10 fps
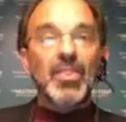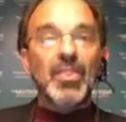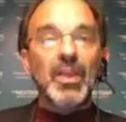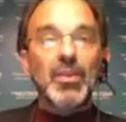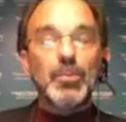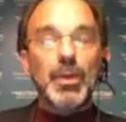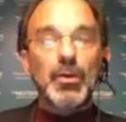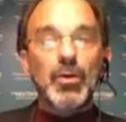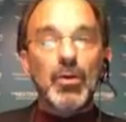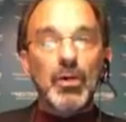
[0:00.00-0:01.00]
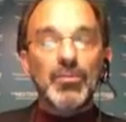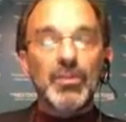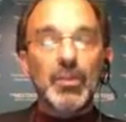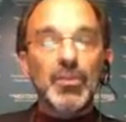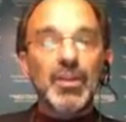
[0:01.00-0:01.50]
They are better off
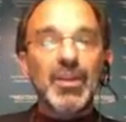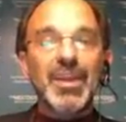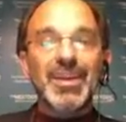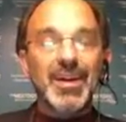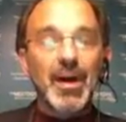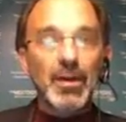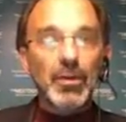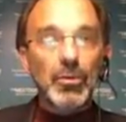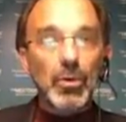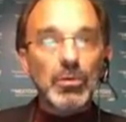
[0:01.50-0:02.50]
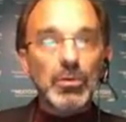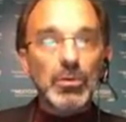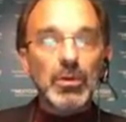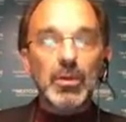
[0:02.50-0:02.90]
using a cotton roll